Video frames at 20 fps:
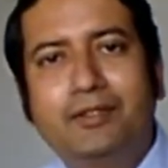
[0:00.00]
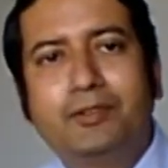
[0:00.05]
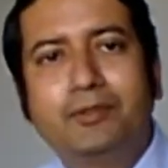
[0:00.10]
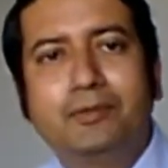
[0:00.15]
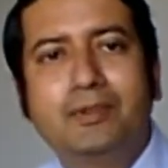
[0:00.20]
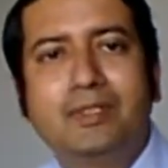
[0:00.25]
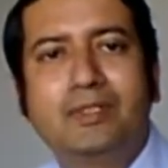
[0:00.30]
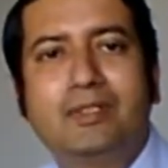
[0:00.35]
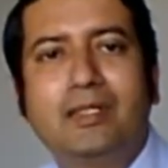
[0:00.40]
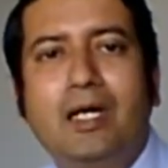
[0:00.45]
to
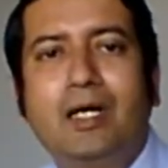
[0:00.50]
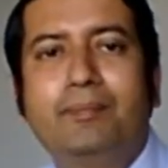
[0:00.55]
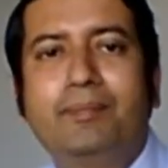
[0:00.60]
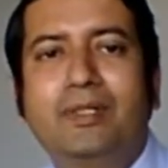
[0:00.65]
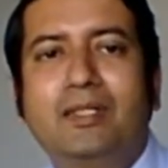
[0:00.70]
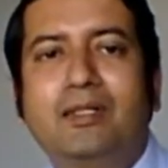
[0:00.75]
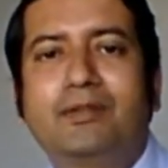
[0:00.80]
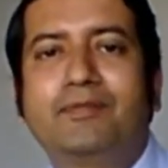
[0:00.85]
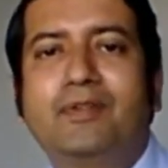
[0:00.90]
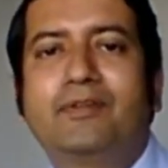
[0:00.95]
the
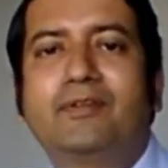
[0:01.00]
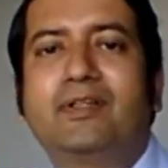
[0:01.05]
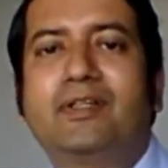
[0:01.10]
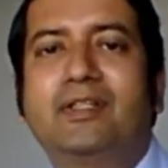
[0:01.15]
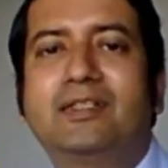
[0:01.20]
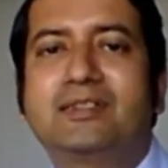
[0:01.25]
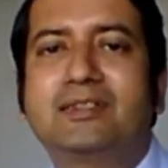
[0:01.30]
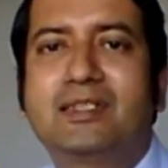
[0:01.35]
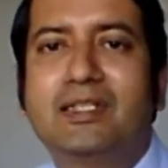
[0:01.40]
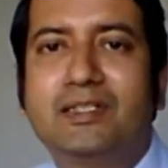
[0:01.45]
topic of our
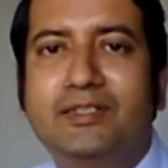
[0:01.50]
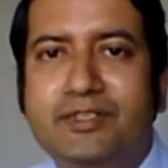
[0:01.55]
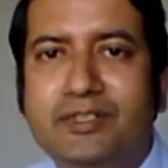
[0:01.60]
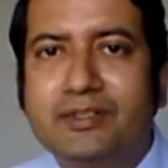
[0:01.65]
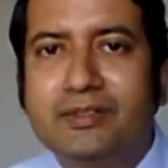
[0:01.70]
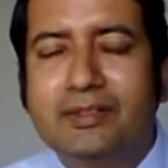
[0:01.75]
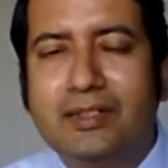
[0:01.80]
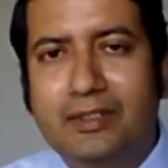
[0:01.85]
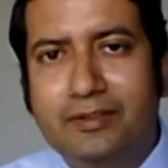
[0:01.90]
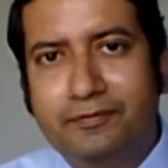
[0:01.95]

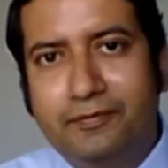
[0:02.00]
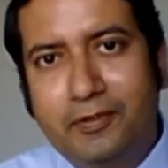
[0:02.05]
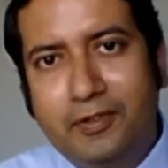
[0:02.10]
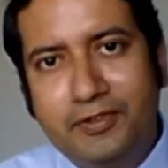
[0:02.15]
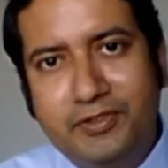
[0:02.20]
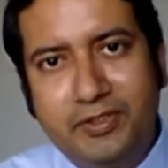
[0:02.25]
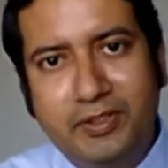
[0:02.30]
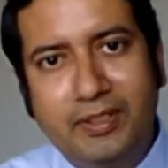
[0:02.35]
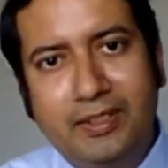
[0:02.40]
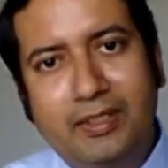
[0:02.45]
discussion,
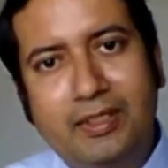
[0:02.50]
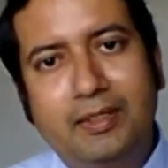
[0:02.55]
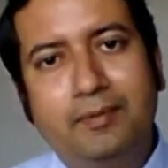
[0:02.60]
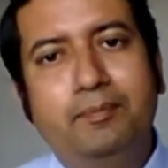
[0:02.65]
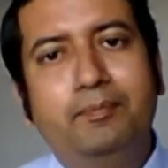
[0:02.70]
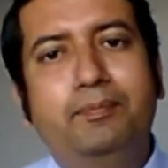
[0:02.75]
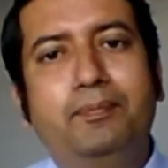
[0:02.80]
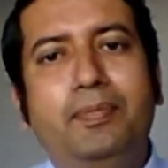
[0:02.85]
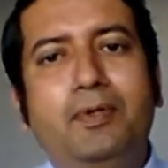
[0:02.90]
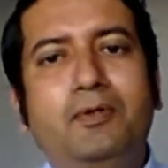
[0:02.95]
unfortunately
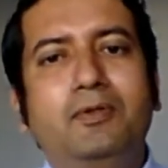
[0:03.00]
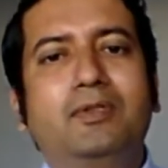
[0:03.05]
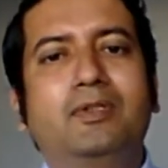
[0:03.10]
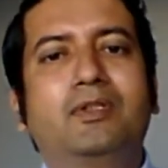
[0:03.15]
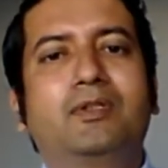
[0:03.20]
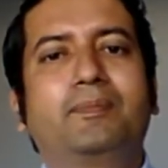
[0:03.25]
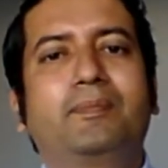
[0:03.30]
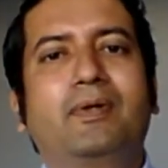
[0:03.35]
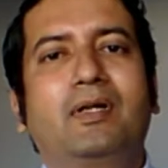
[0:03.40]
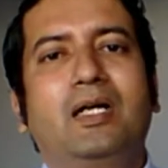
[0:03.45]

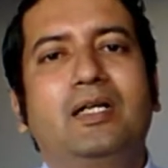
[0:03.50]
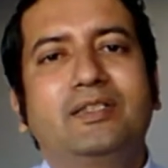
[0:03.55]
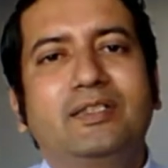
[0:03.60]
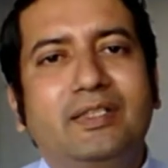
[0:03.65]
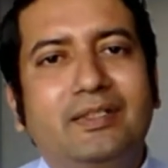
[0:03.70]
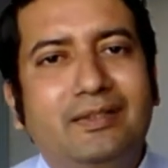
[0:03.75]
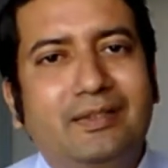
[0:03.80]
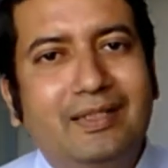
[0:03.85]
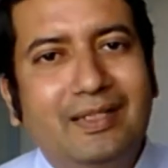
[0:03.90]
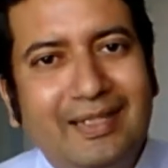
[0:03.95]
both
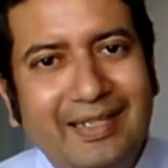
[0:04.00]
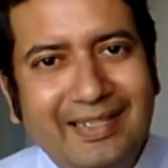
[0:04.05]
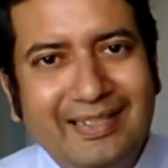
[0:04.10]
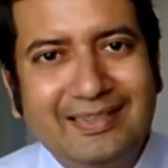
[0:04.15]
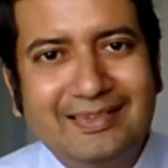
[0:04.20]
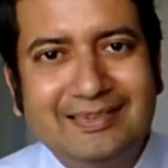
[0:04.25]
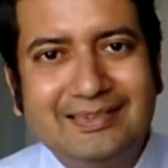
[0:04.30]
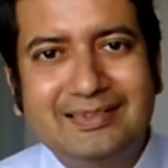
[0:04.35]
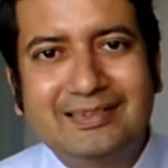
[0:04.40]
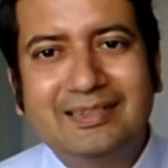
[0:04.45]
project
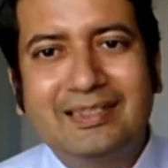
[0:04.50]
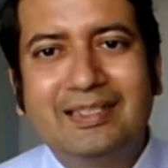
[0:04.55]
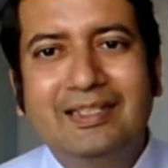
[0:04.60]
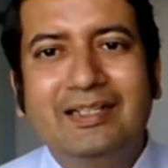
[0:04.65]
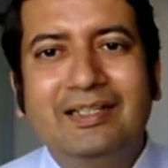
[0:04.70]
delays